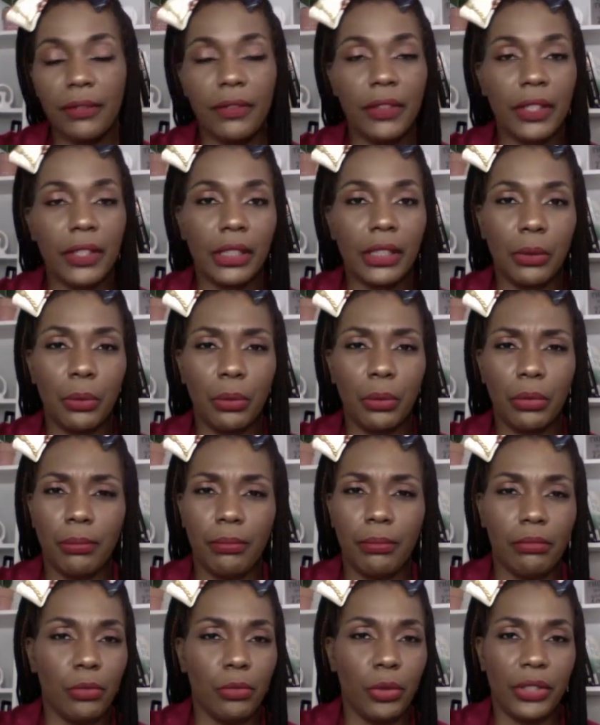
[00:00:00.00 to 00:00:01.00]
feeling?
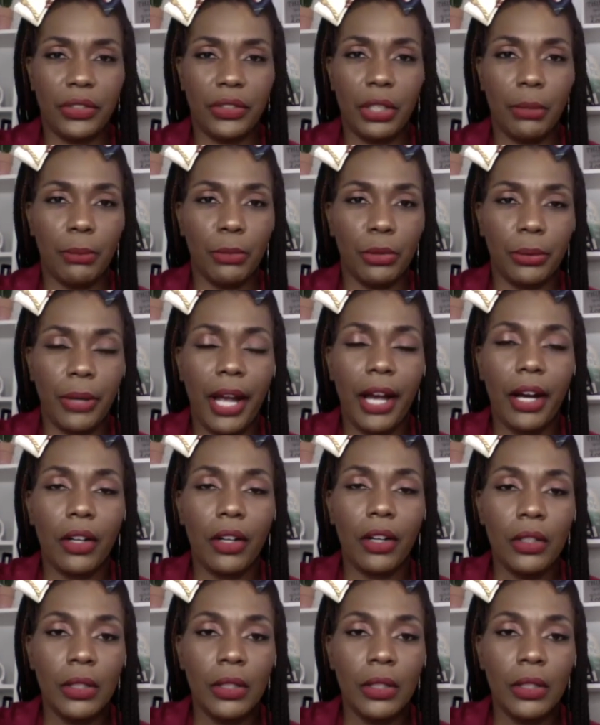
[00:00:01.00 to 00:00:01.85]
What's their morale?